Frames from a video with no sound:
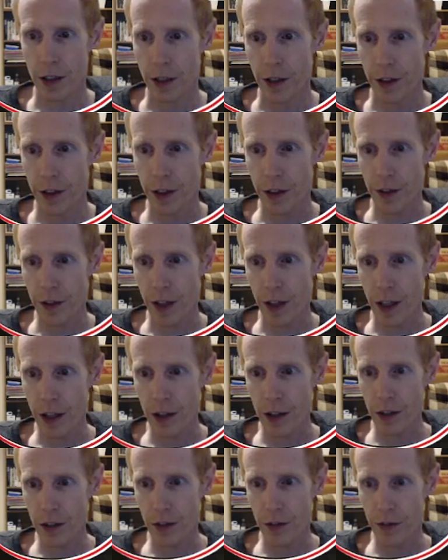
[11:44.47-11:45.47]
This
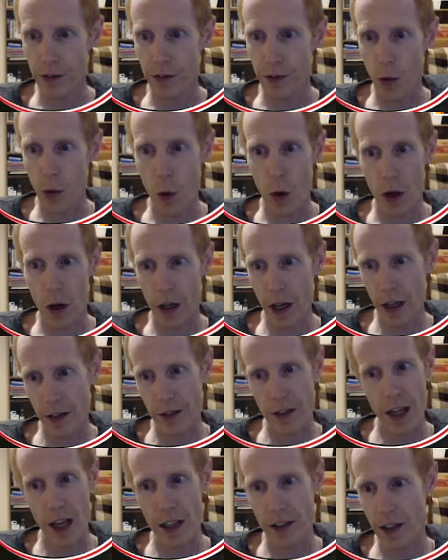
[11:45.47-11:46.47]
has 4, it's
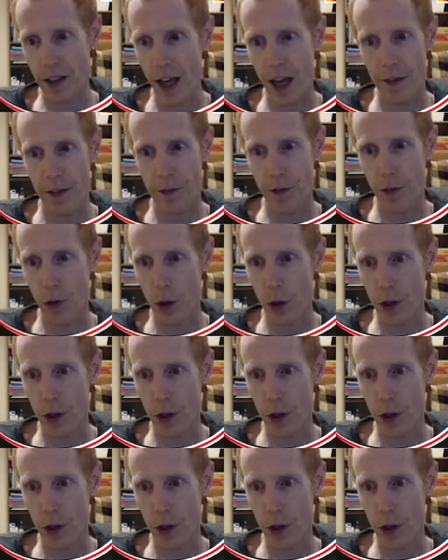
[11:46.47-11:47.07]
had 4